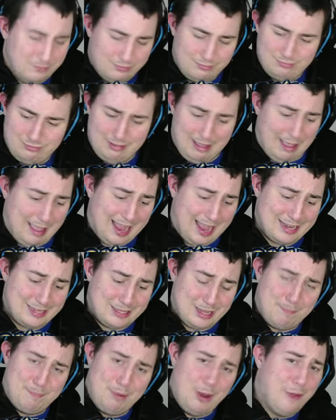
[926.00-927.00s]
it, they're
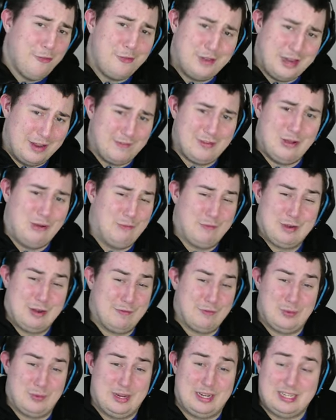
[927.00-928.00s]
both difficult for different
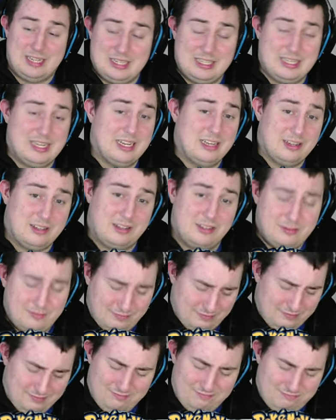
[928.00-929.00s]
reasons, and it's
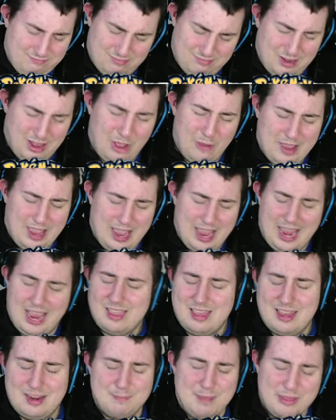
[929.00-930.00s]
okay. And then
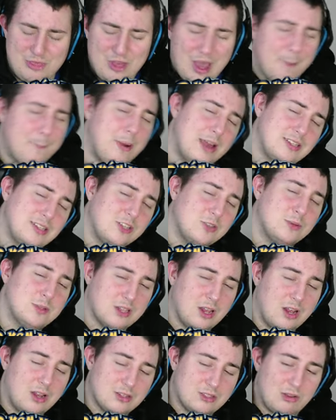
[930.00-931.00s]
my thought process was
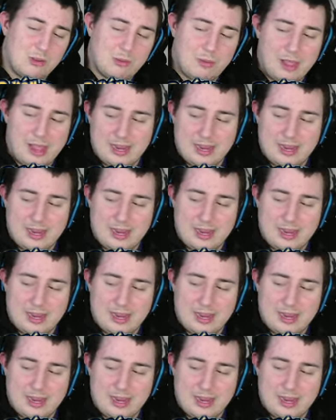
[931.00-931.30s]
also, like,